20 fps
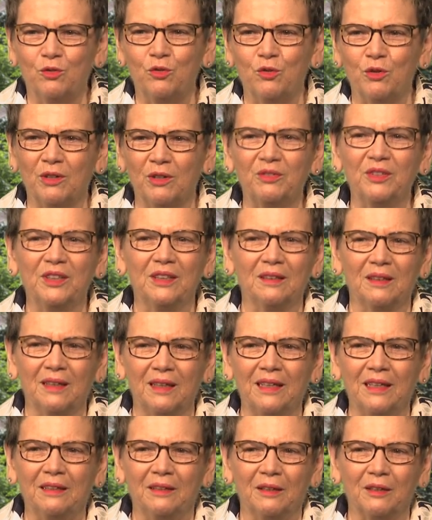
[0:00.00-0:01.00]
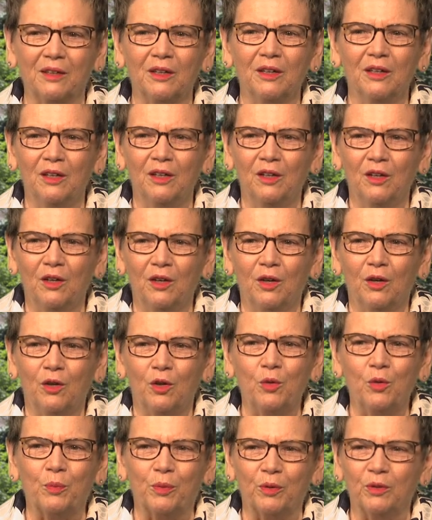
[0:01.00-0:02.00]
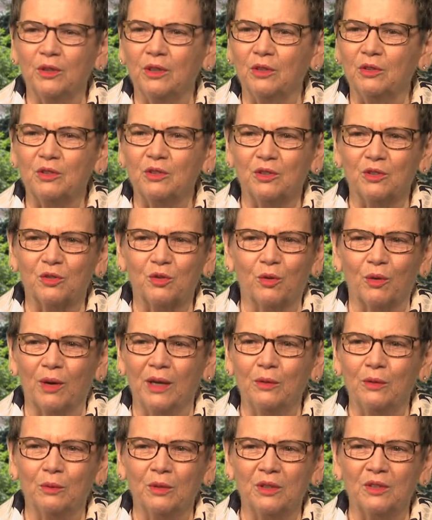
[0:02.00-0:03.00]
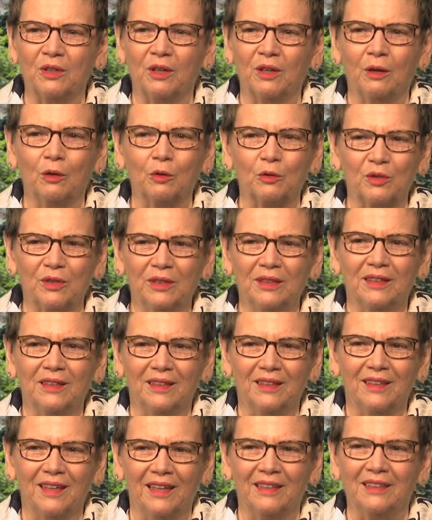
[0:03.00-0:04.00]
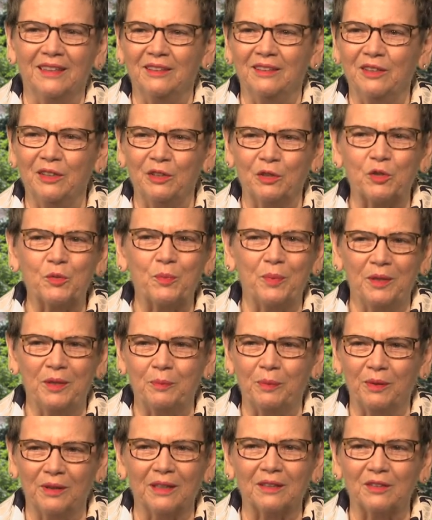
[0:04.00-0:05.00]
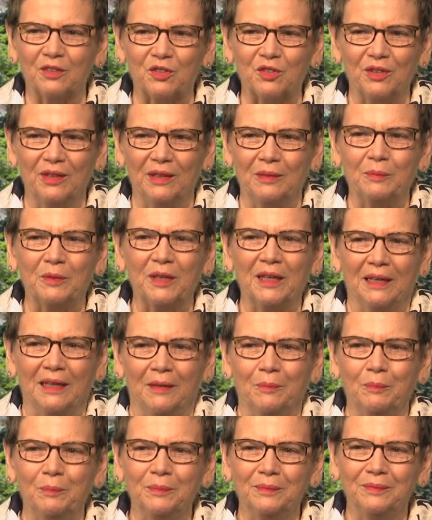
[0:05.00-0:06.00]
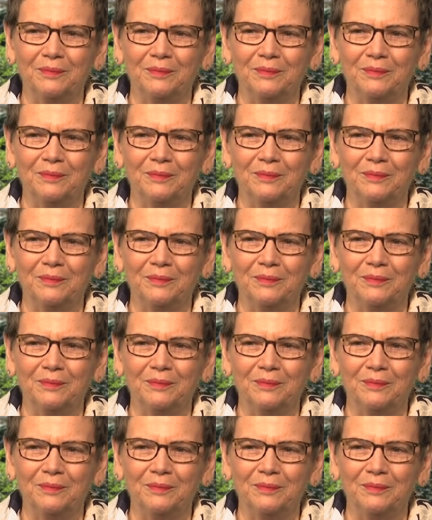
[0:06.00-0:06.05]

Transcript: driven leader who produces great results and endears people at the same time.